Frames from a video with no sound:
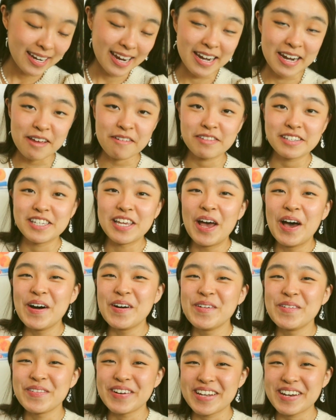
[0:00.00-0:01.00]
And if
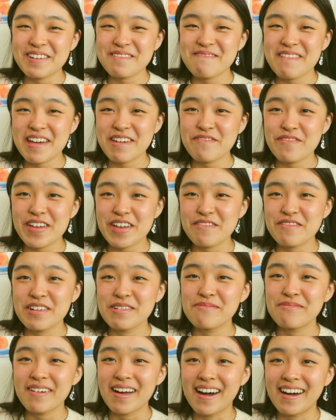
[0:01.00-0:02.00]
so, what are my
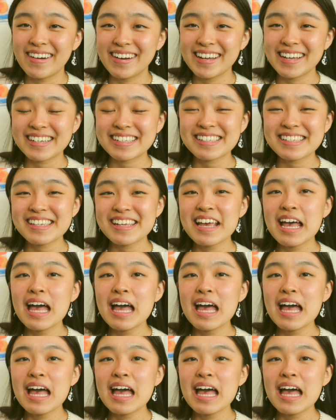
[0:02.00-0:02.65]
favorite products?